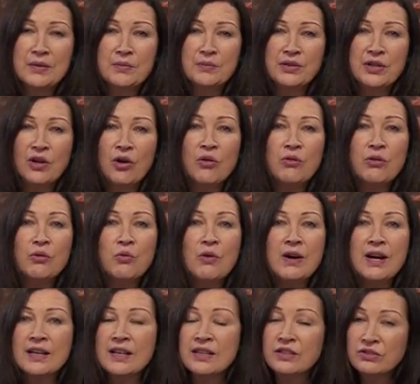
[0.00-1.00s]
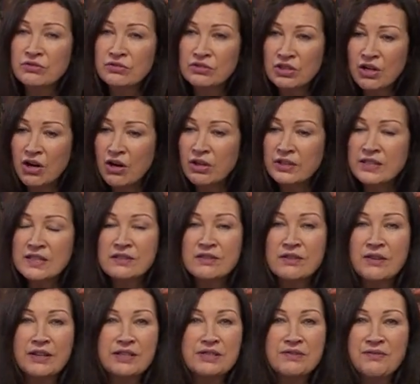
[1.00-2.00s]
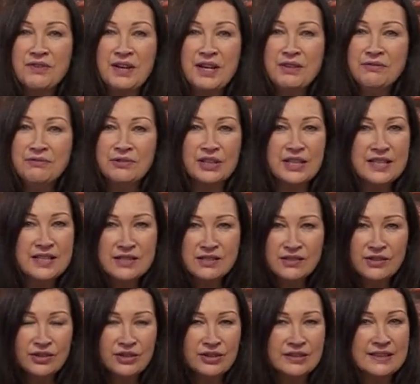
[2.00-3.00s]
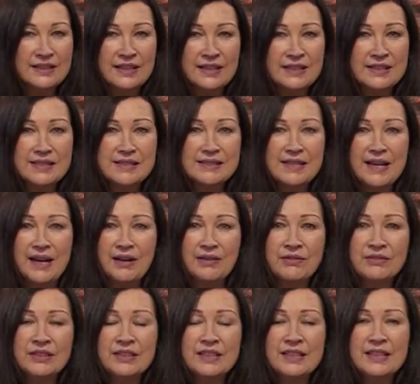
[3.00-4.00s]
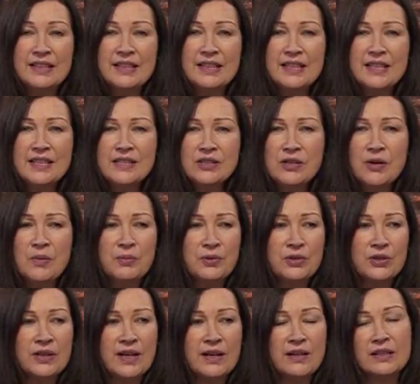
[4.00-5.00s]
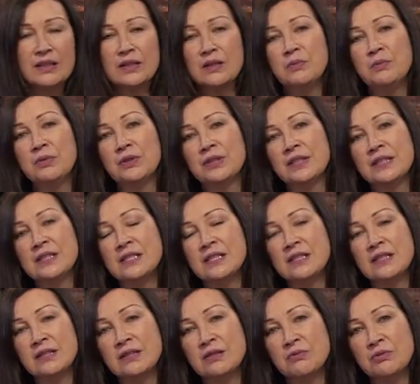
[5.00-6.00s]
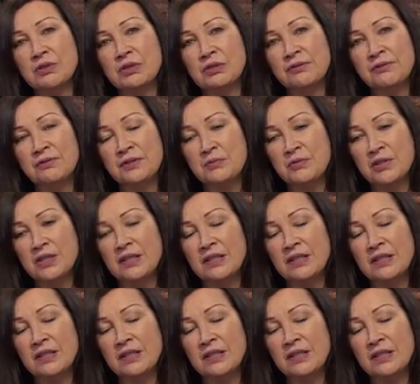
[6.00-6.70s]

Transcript: But all the while, I knew God is faithful. He's not going to let us down. He's not brought our little boy into this world for him to